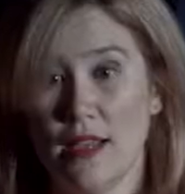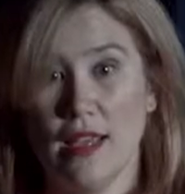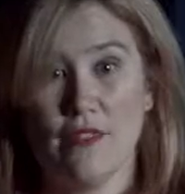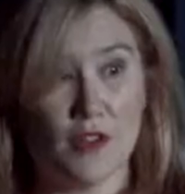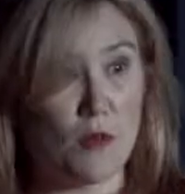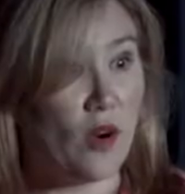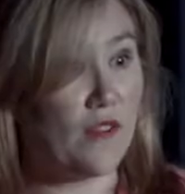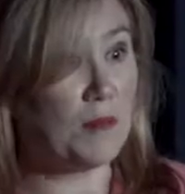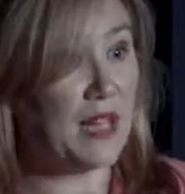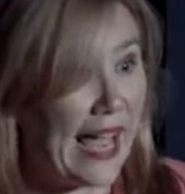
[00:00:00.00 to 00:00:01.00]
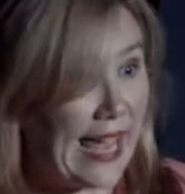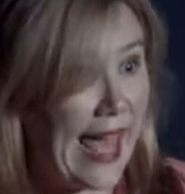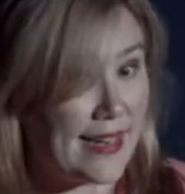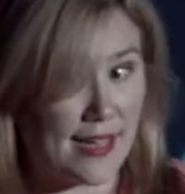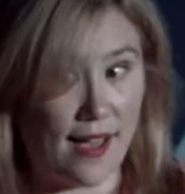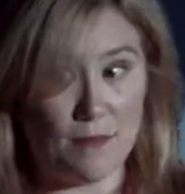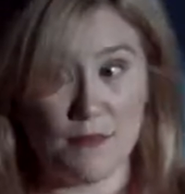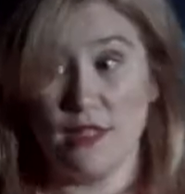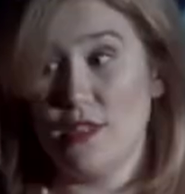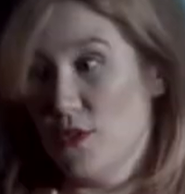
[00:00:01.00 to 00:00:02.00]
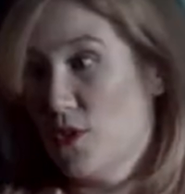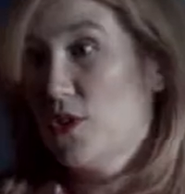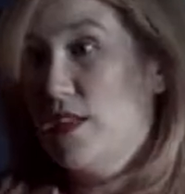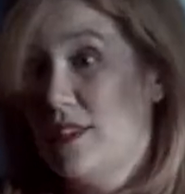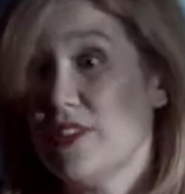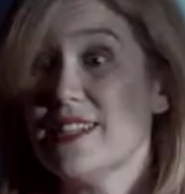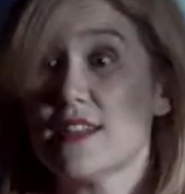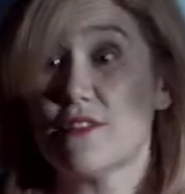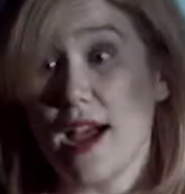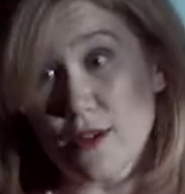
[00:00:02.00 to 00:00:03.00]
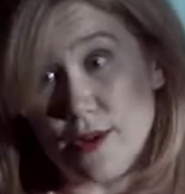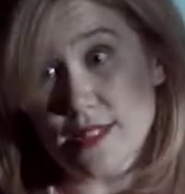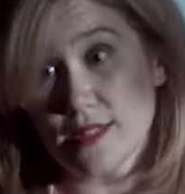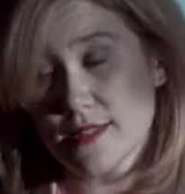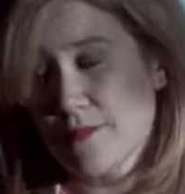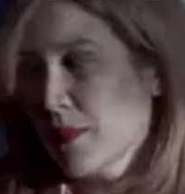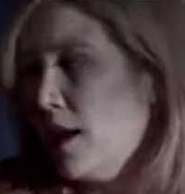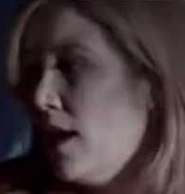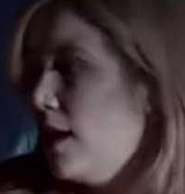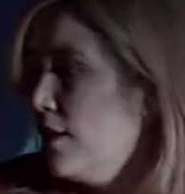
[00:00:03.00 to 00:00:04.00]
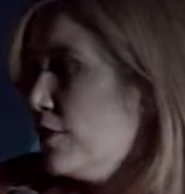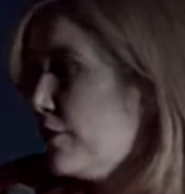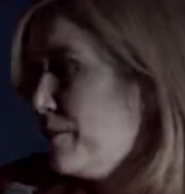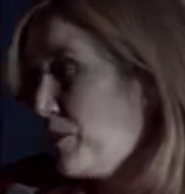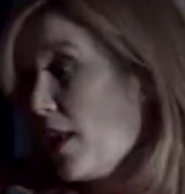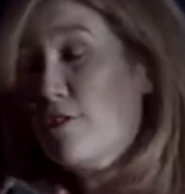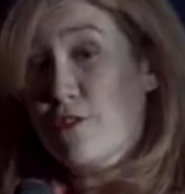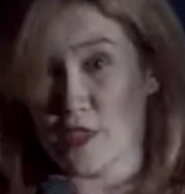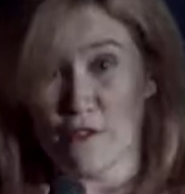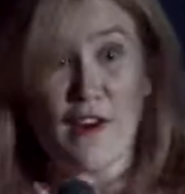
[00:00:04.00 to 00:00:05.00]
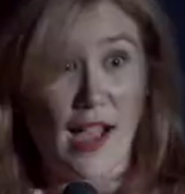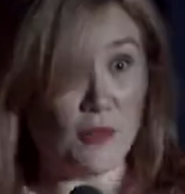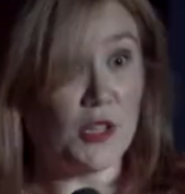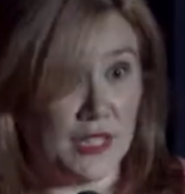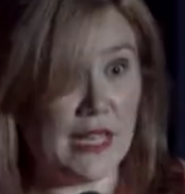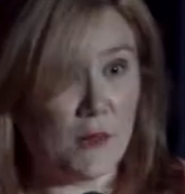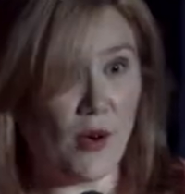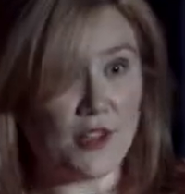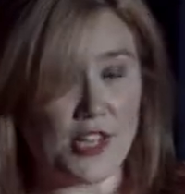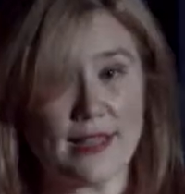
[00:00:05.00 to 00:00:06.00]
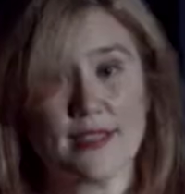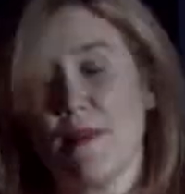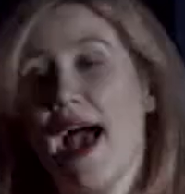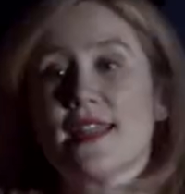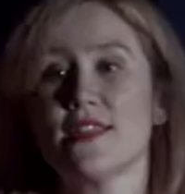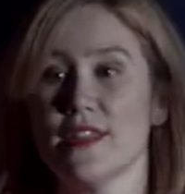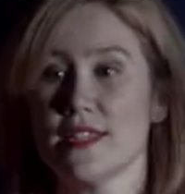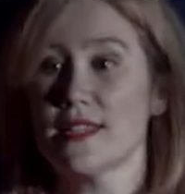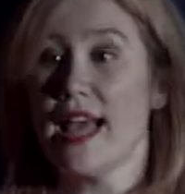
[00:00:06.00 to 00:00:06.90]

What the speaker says: If you're more of a black hat type, you could even knit a virus. For the viral knitting project, some activists